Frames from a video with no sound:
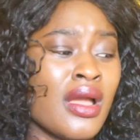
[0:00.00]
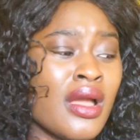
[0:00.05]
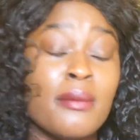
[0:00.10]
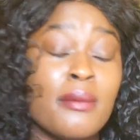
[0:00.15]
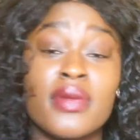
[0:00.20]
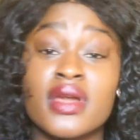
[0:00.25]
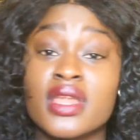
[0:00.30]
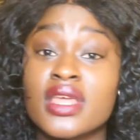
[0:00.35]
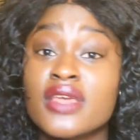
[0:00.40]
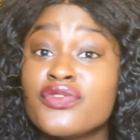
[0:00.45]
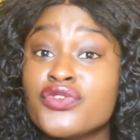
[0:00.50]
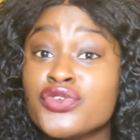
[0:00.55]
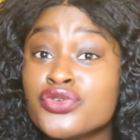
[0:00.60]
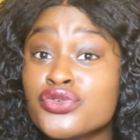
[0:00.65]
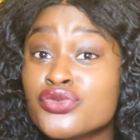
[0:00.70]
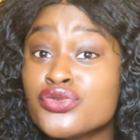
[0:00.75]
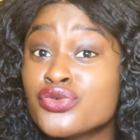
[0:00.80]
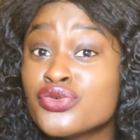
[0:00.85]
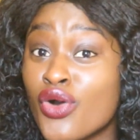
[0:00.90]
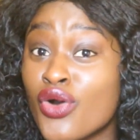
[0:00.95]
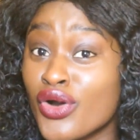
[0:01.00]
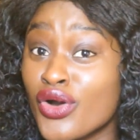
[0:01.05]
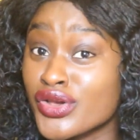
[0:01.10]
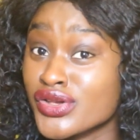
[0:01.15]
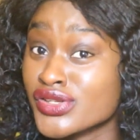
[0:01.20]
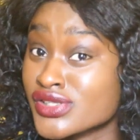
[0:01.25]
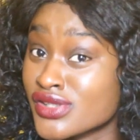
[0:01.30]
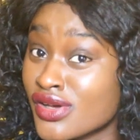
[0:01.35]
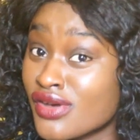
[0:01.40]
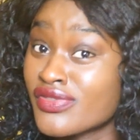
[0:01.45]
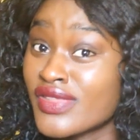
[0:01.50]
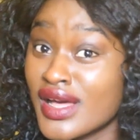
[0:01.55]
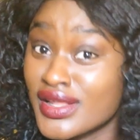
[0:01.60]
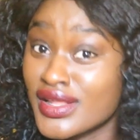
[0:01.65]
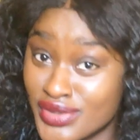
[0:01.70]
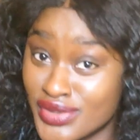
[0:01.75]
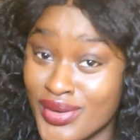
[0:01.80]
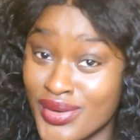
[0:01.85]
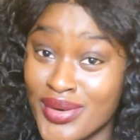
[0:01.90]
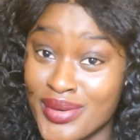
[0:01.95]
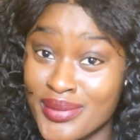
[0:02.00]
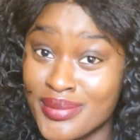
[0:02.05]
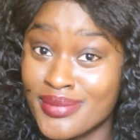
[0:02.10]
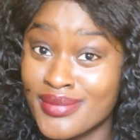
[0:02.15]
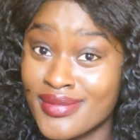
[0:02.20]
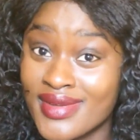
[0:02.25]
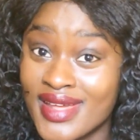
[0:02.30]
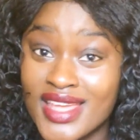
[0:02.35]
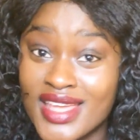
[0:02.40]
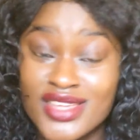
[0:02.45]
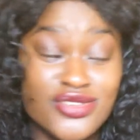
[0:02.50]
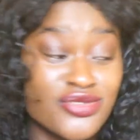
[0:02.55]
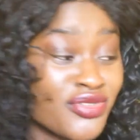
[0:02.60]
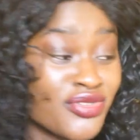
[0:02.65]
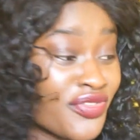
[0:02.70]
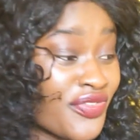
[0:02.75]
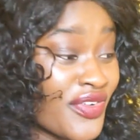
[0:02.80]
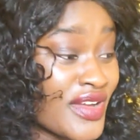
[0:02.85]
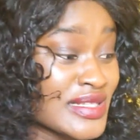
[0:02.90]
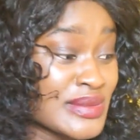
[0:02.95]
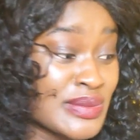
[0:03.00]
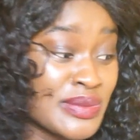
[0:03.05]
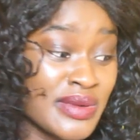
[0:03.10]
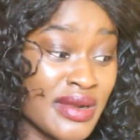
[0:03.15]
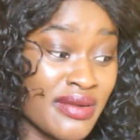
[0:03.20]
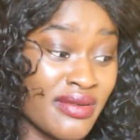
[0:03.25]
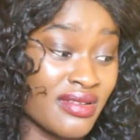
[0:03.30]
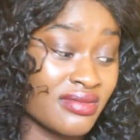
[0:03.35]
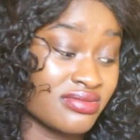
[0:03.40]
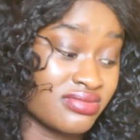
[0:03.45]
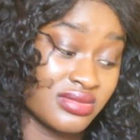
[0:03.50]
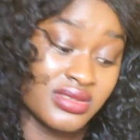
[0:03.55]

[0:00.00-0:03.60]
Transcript: But if you call yourself that term and you refer to people like,